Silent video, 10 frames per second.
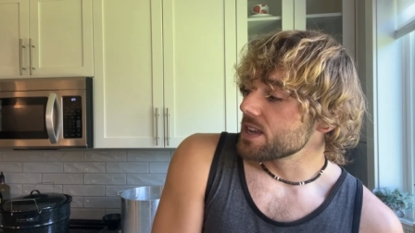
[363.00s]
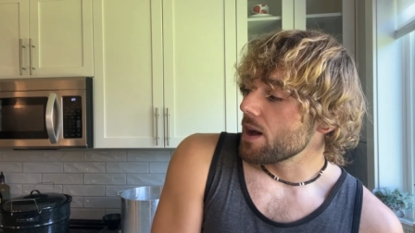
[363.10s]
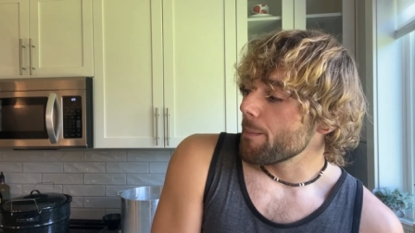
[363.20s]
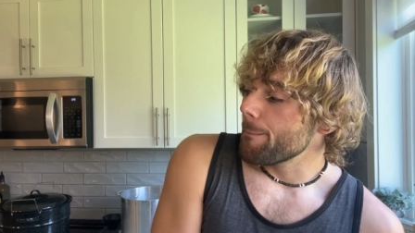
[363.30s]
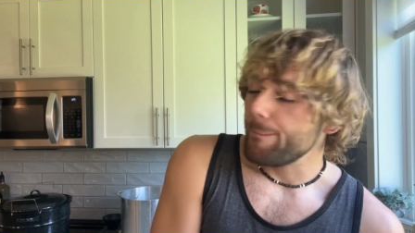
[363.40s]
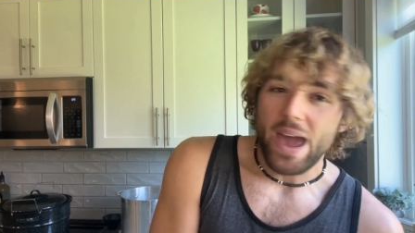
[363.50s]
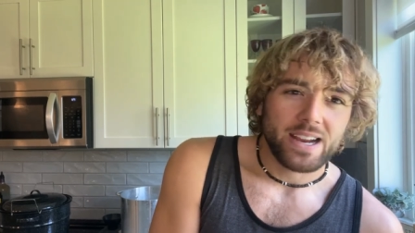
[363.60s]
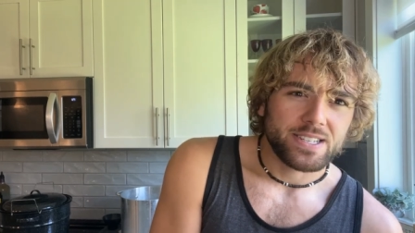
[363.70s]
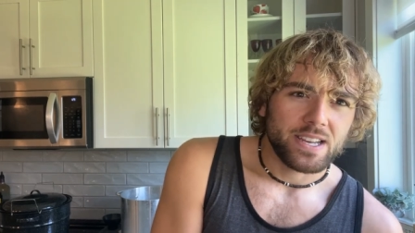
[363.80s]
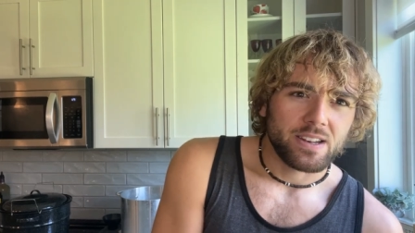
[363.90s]
some
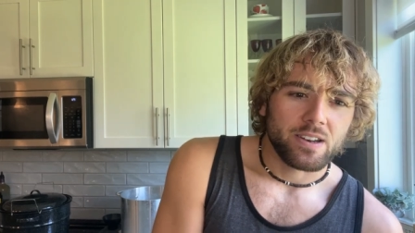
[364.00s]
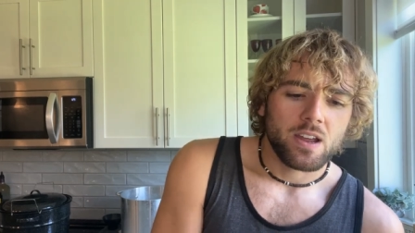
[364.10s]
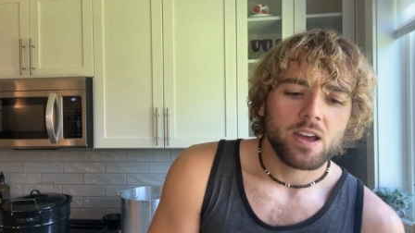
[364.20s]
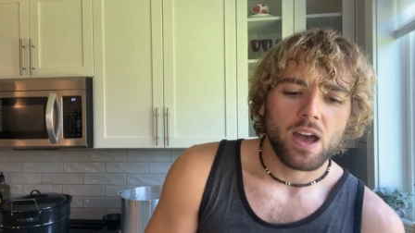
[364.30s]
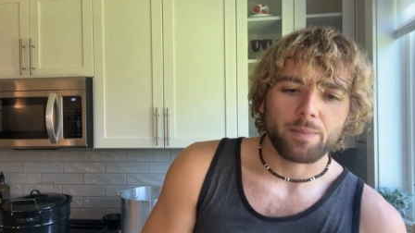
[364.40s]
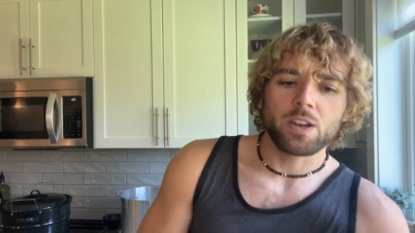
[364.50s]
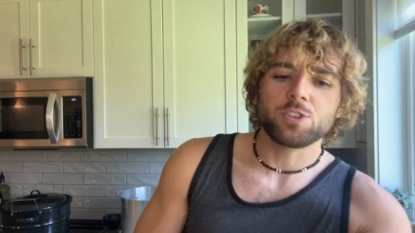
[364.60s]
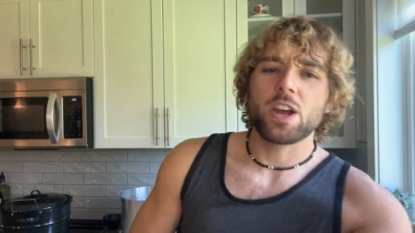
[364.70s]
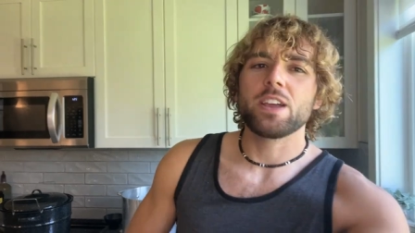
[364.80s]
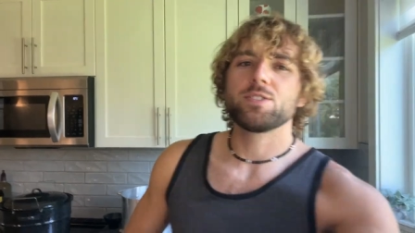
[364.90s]
pectin. I'm
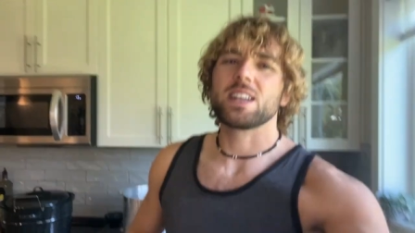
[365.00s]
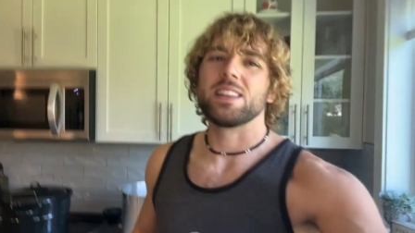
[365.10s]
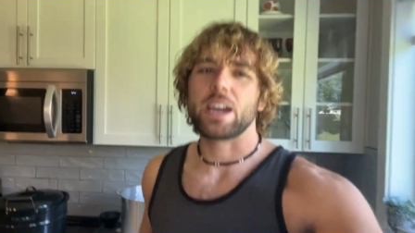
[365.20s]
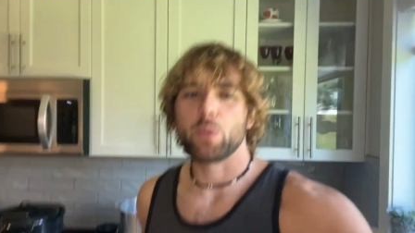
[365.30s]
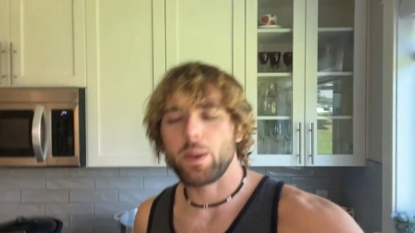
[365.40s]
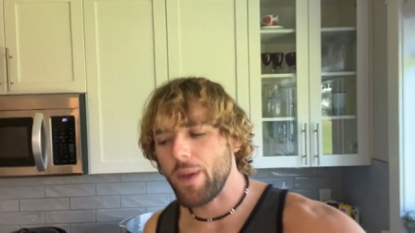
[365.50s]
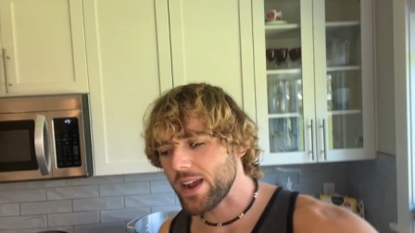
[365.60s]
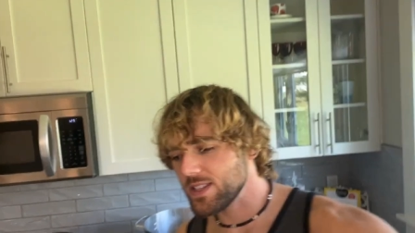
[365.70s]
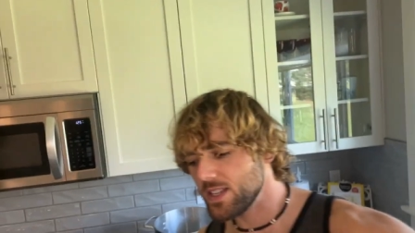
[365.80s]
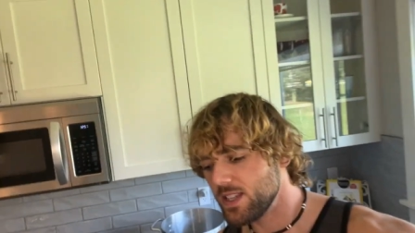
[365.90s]
gonna try using liquid
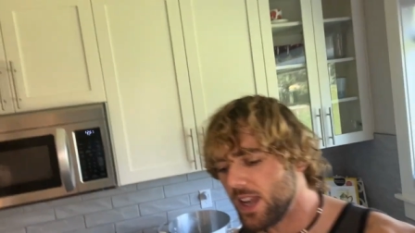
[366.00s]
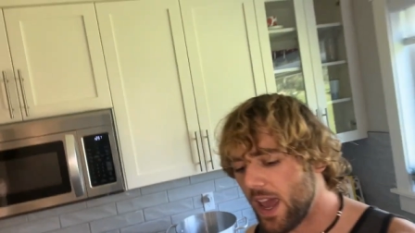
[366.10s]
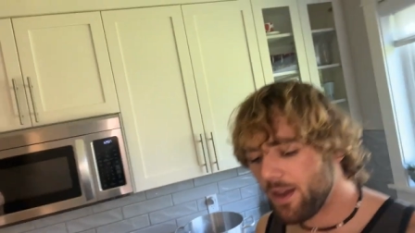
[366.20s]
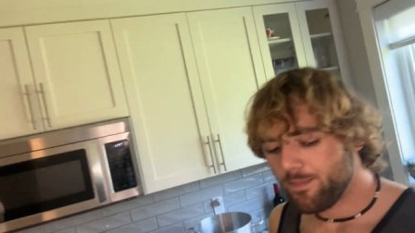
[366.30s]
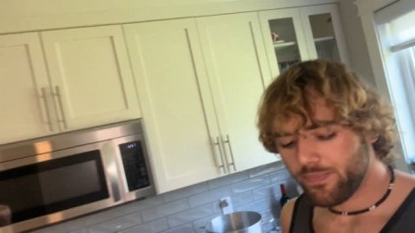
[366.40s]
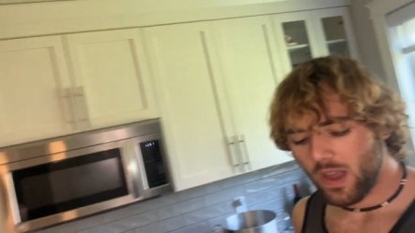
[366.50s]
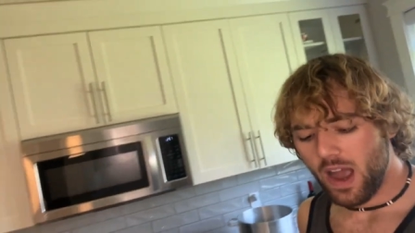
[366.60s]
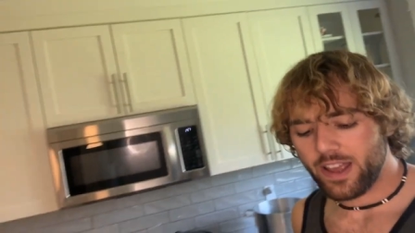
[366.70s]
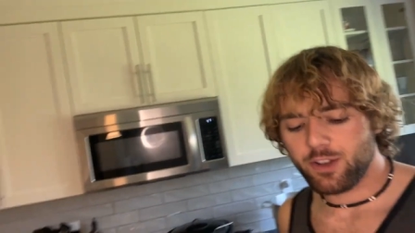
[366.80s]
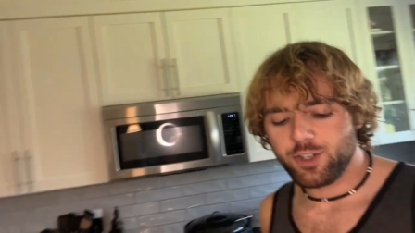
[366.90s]
pectin today.
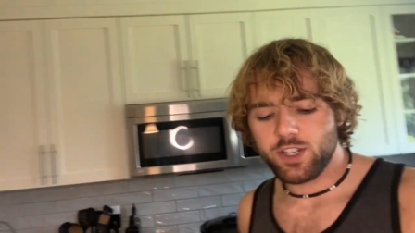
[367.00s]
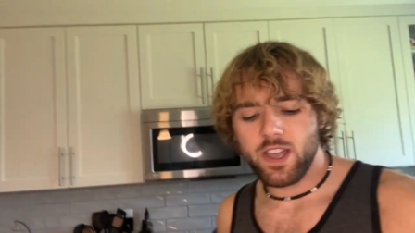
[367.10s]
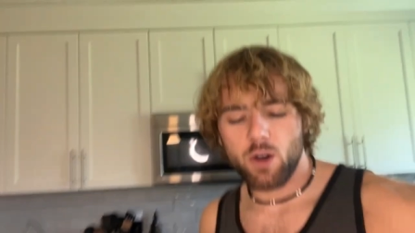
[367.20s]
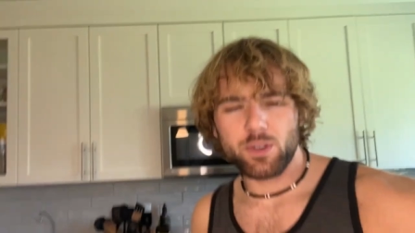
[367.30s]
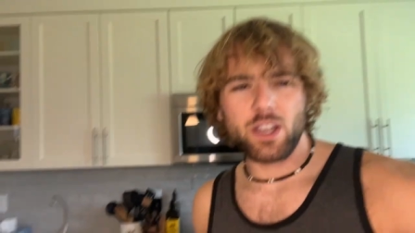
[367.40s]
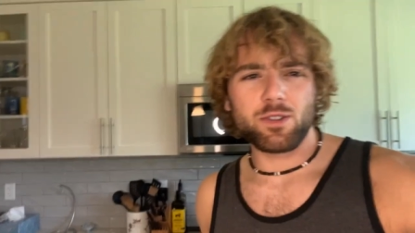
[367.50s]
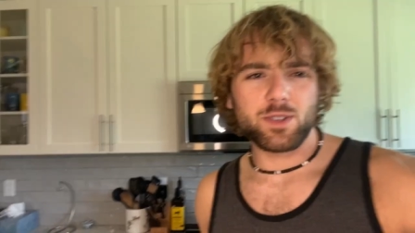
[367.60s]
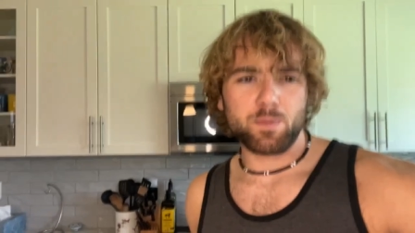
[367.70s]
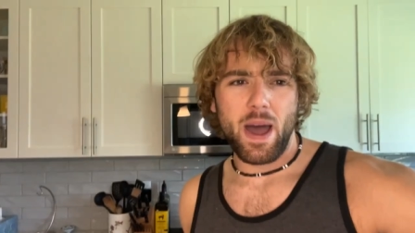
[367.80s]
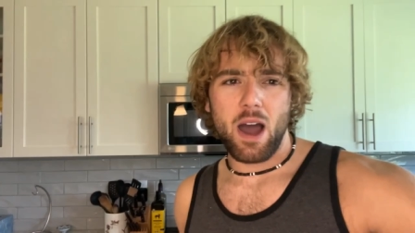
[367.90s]
I usually only
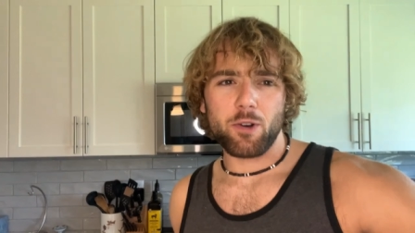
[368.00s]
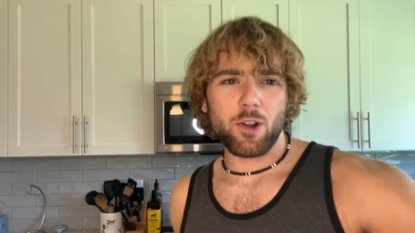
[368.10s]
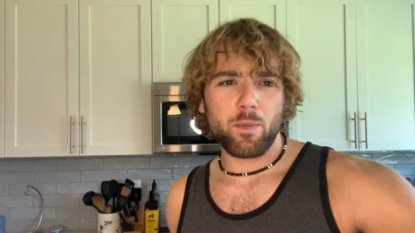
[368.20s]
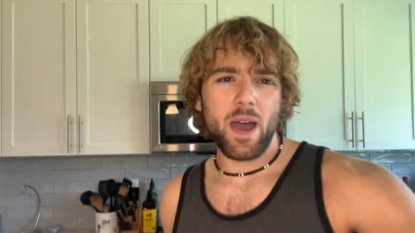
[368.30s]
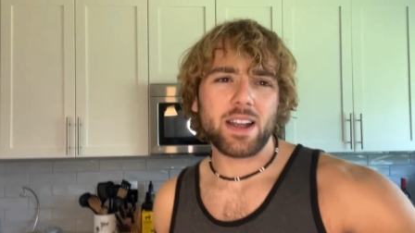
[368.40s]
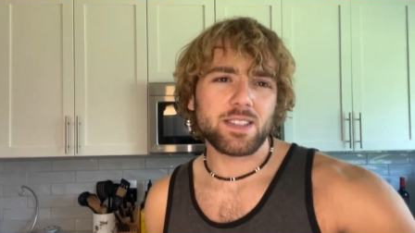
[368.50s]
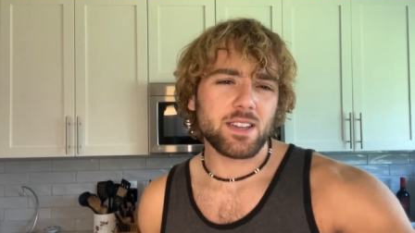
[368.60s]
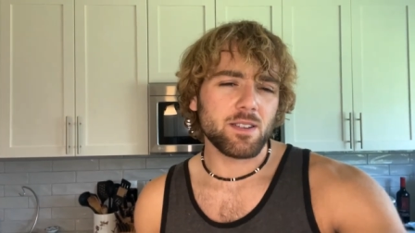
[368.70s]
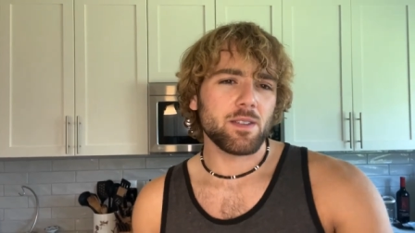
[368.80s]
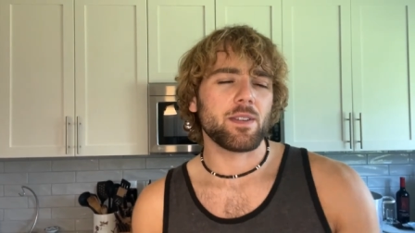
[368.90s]
use powdered
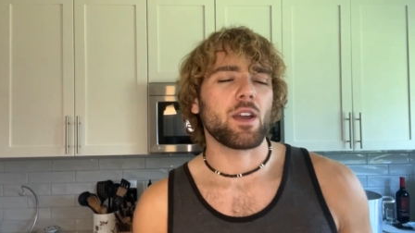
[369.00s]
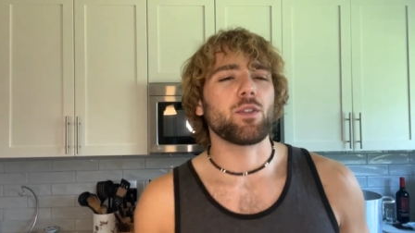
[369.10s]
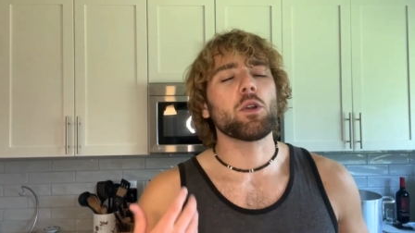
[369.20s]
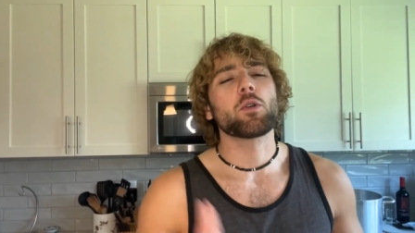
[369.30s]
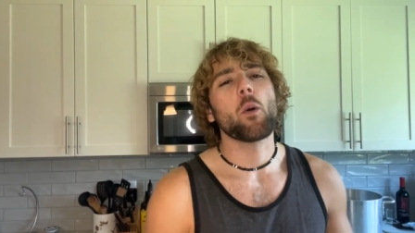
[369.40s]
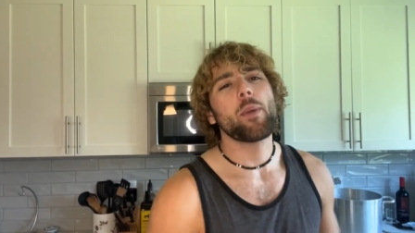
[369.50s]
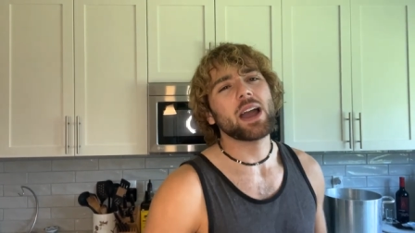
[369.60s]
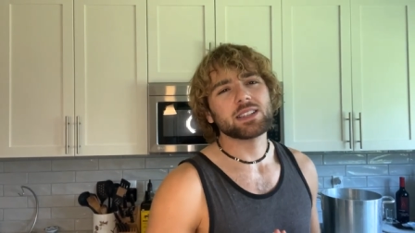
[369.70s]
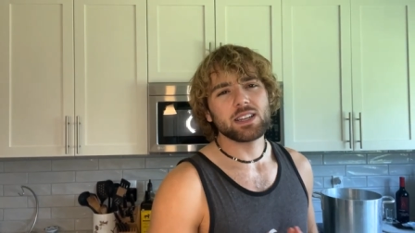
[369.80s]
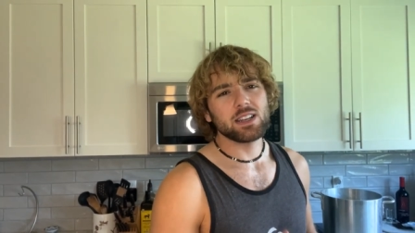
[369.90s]
pectin. If you don't know,
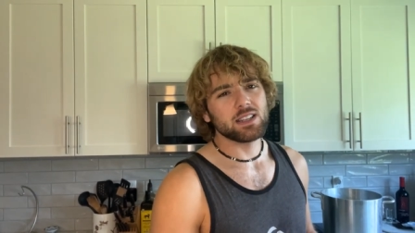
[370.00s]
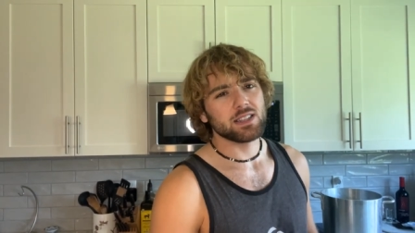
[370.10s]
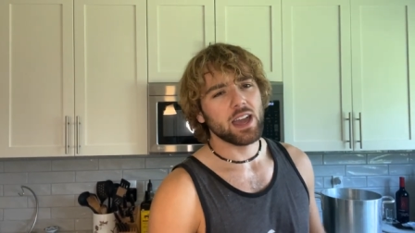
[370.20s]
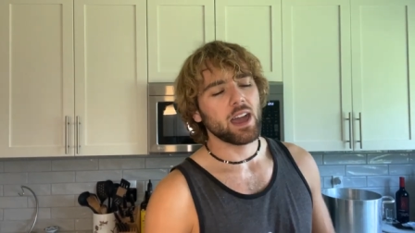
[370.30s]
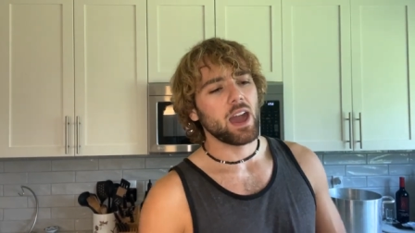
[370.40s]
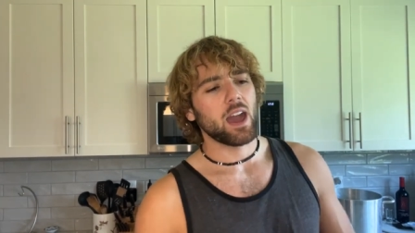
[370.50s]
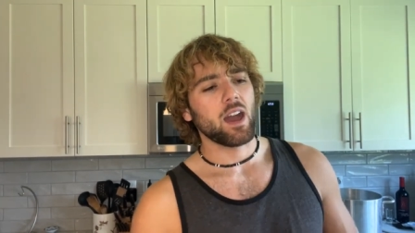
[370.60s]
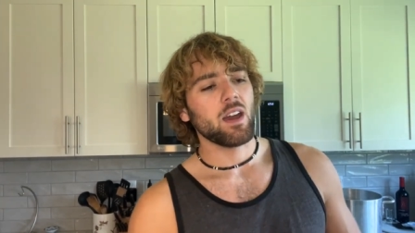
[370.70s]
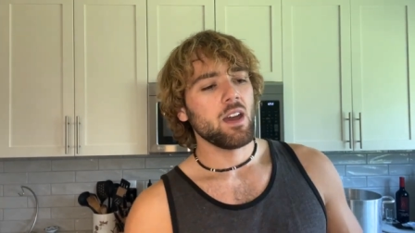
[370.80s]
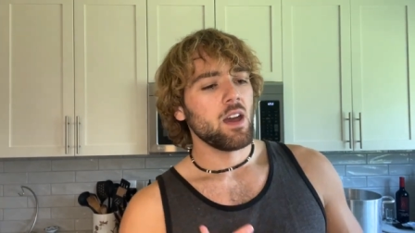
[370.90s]
pectin is like
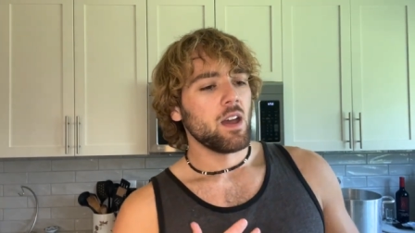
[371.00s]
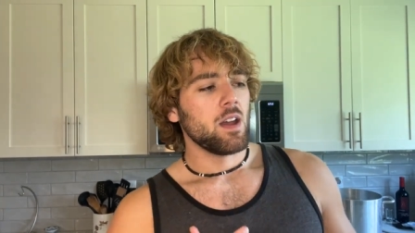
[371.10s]
a